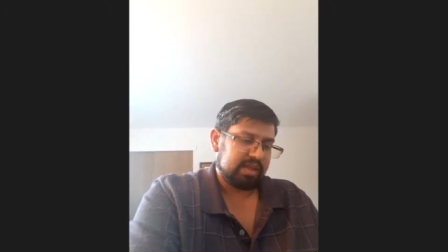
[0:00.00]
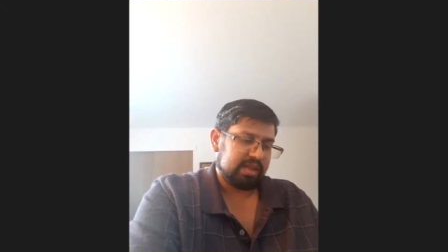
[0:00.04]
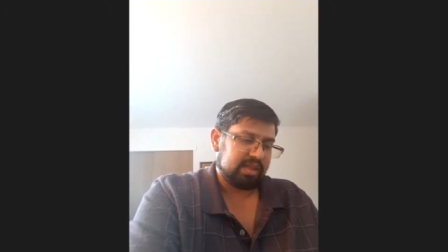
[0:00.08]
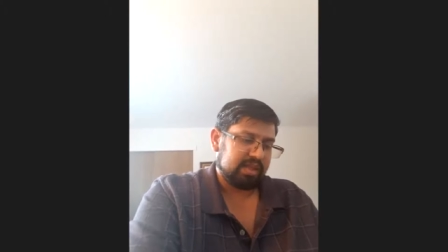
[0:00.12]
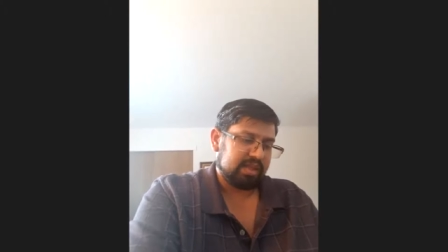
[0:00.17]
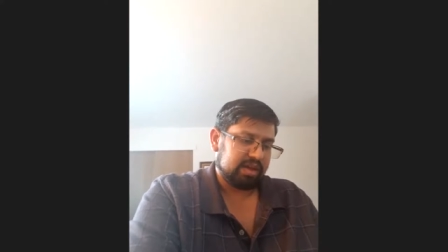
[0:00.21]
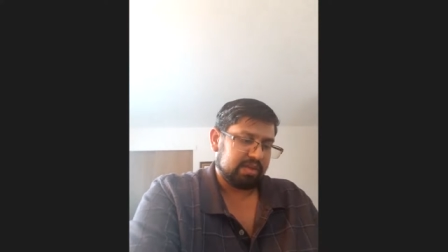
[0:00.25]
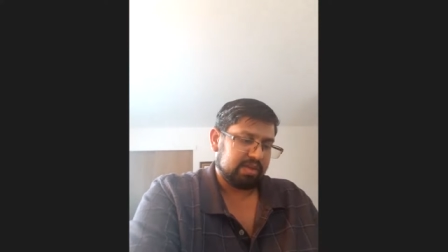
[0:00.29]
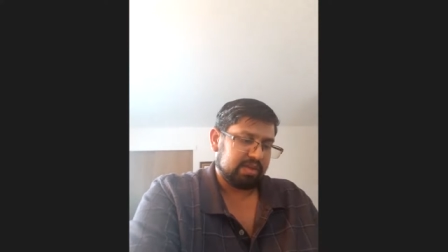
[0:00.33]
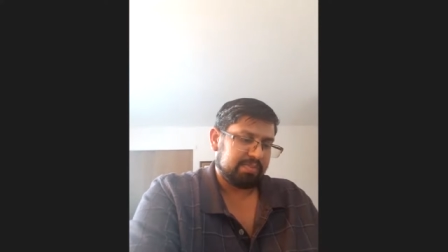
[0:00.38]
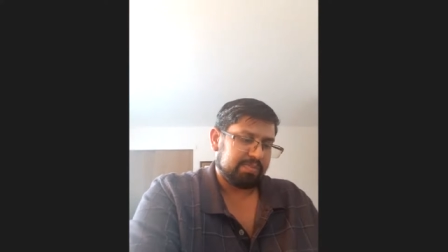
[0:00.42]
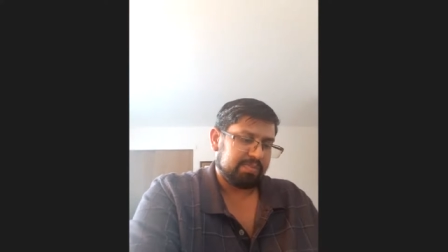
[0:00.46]

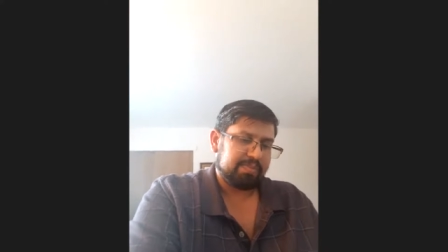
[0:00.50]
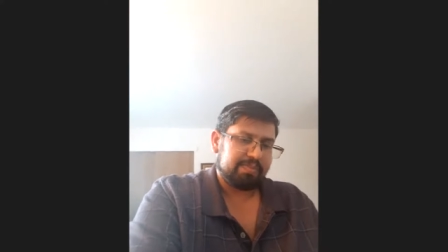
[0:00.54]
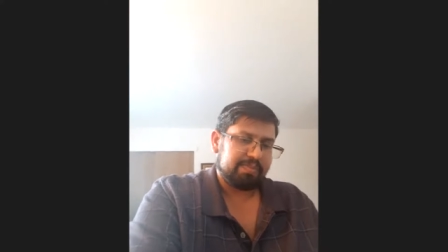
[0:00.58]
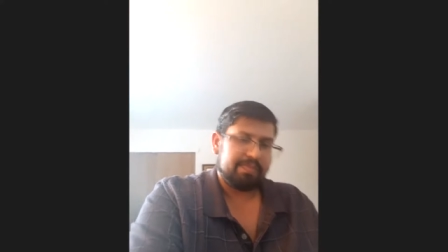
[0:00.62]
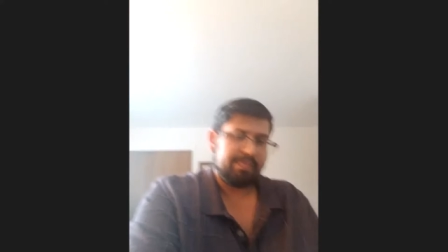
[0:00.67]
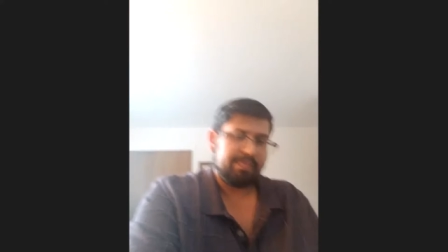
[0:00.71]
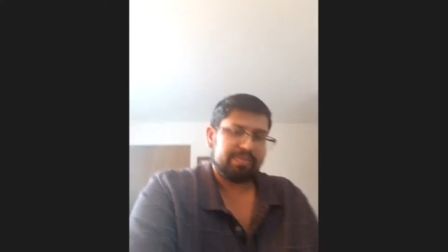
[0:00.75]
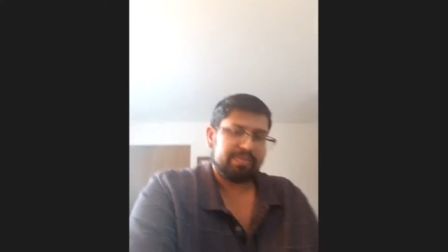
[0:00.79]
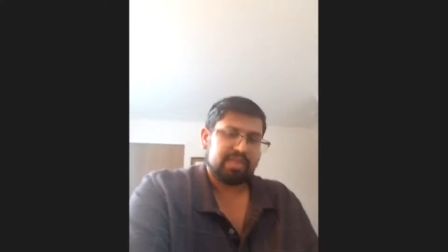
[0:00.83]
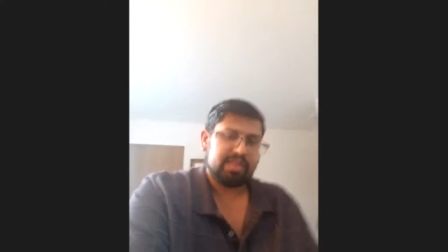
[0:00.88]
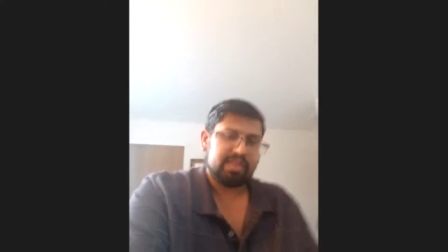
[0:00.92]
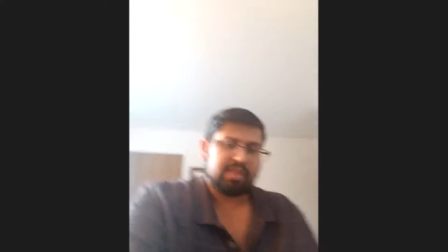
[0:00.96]
the
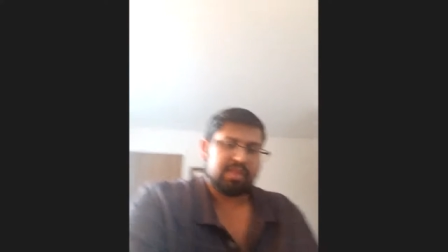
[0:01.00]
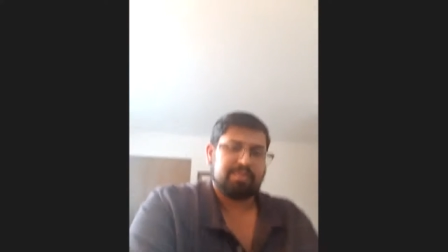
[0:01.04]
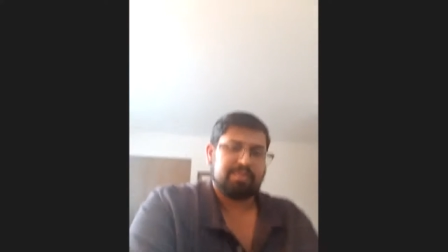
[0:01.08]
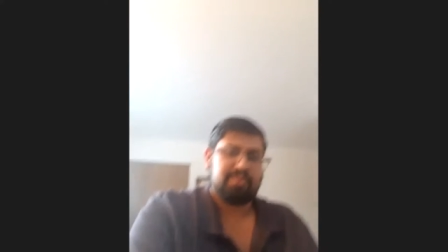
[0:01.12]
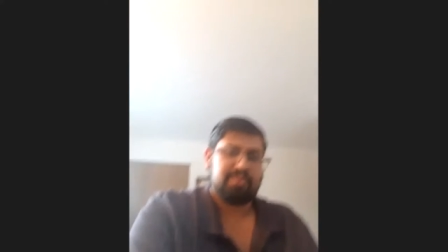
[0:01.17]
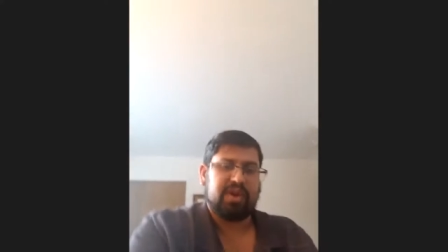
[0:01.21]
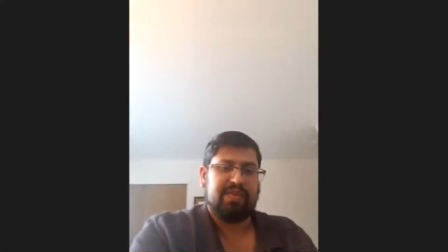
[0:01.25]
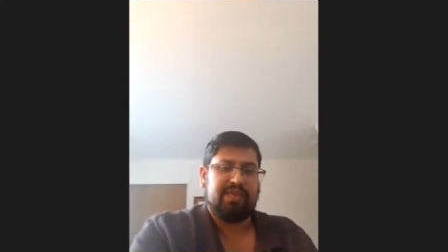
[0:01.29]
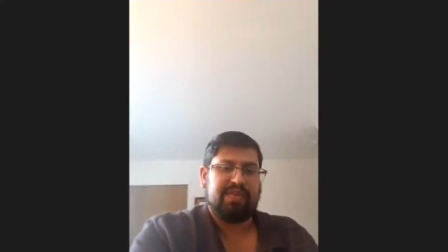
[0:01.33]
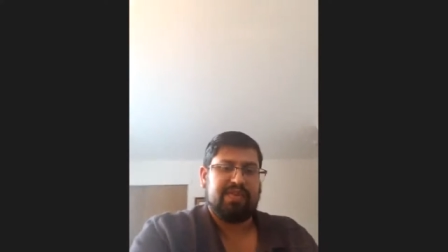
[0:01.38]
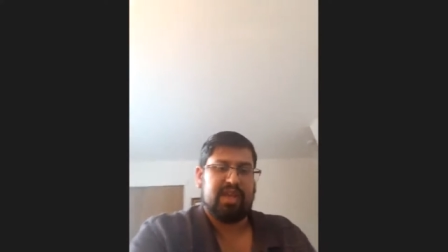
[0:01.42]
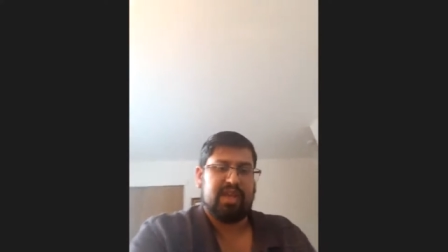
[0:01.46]
the
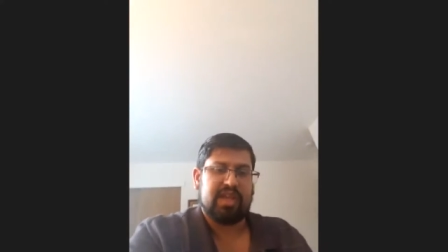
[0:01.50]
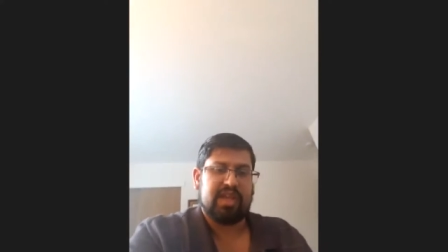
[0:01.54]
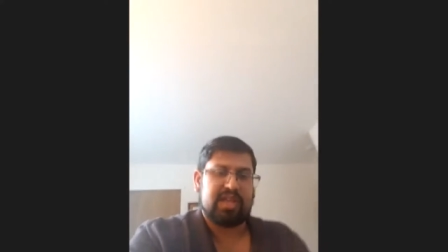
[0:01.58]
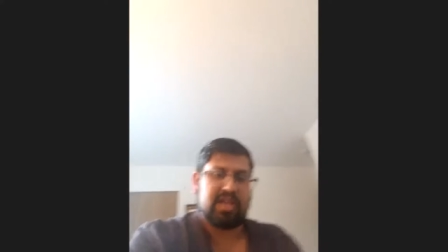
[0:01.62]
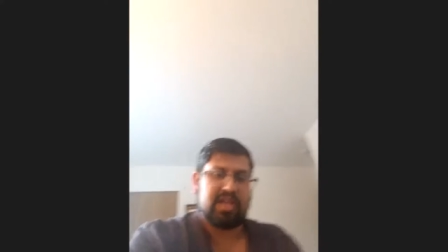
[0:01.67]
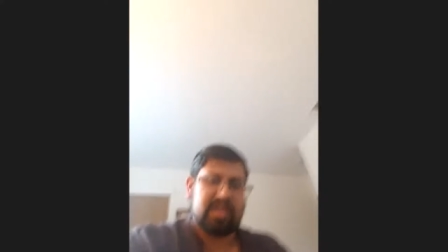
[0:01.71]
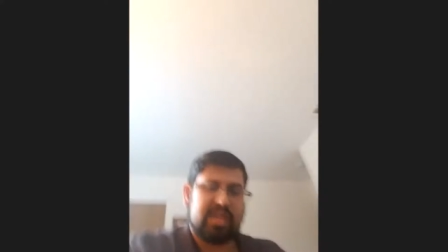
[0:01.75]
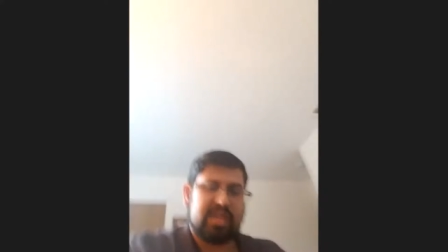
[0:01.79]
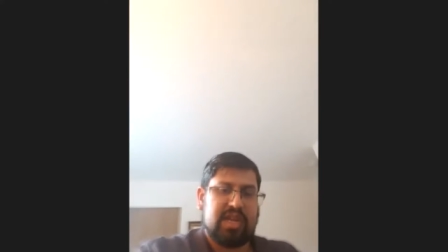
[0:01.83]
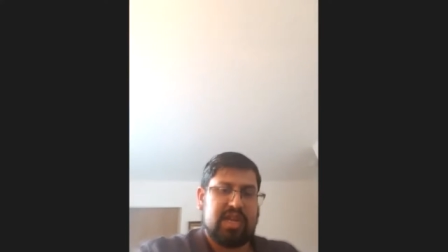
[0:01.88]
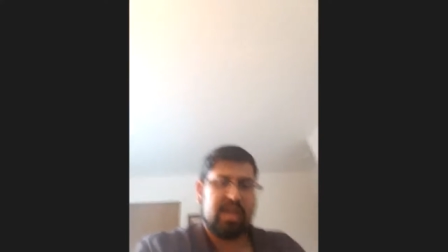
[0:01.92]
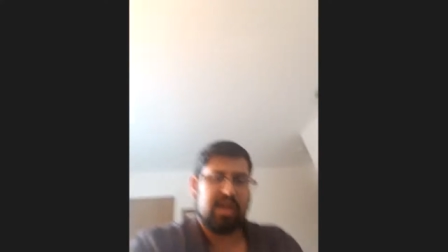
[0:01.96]

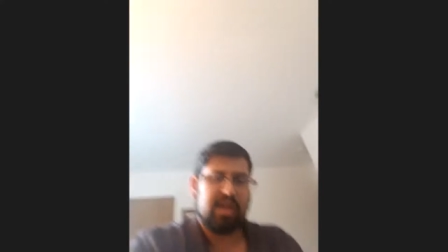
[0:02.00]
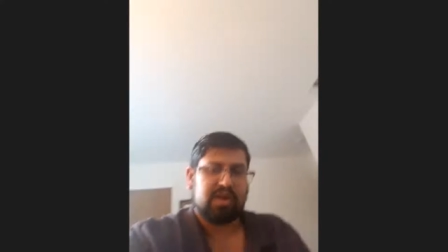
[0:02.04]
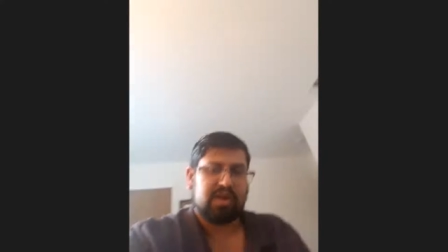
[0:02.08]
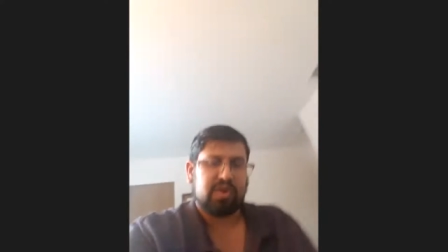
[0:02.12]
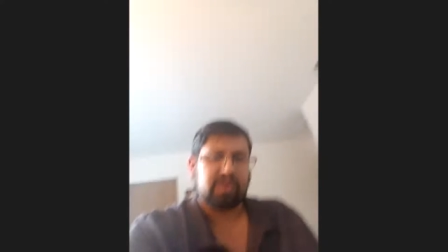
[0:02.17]
previous uh,